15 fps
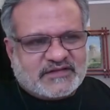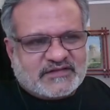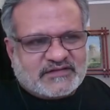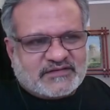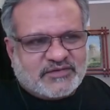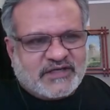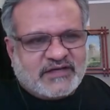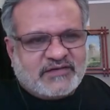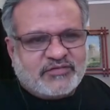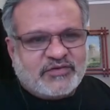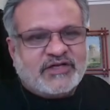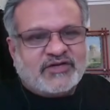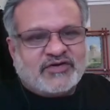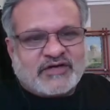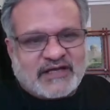way
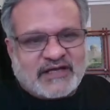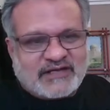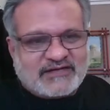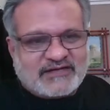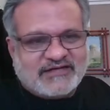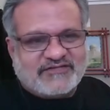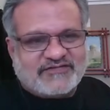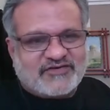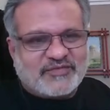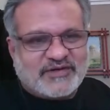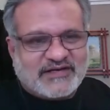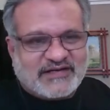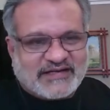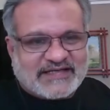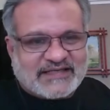we look at it from
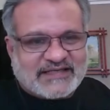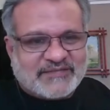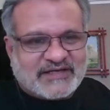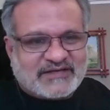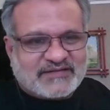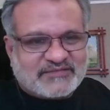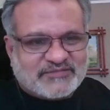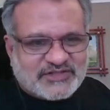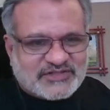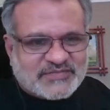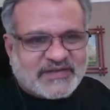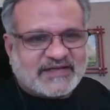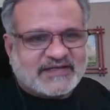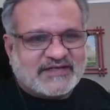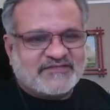an academic
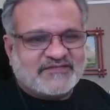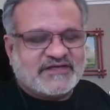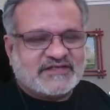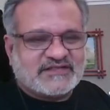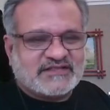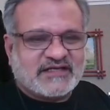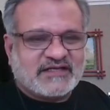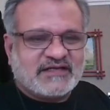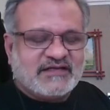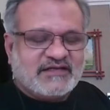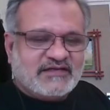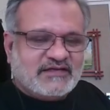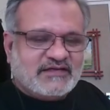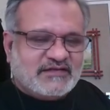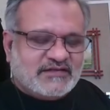perspective is that,
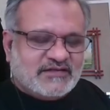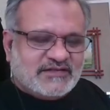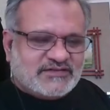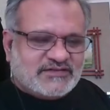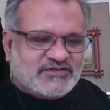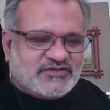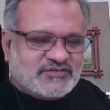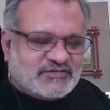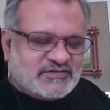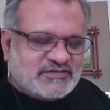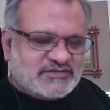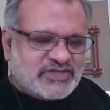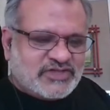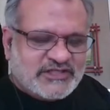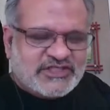so
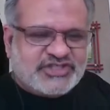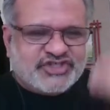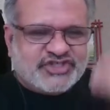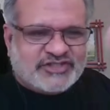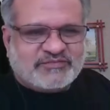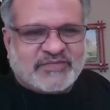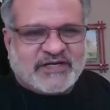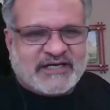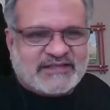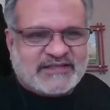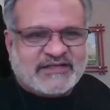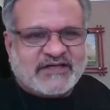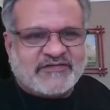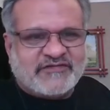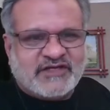tradition by
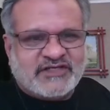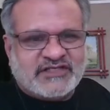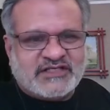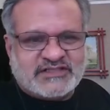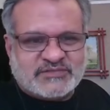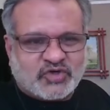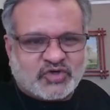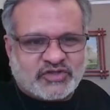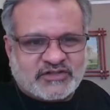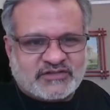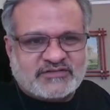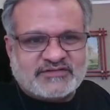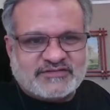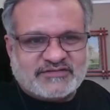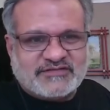the definition is modern,
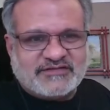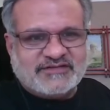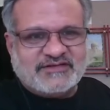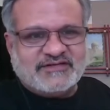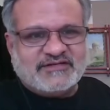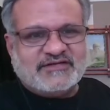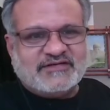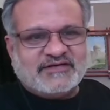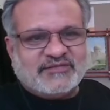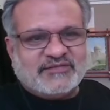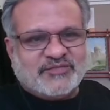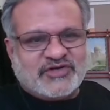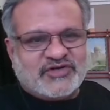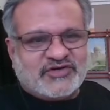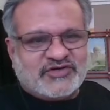
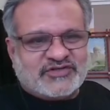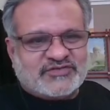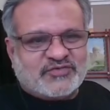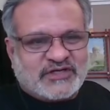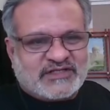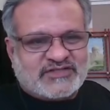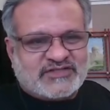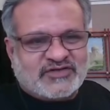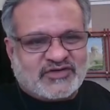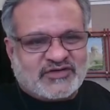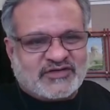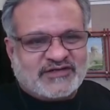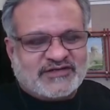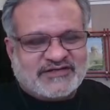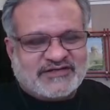because what is not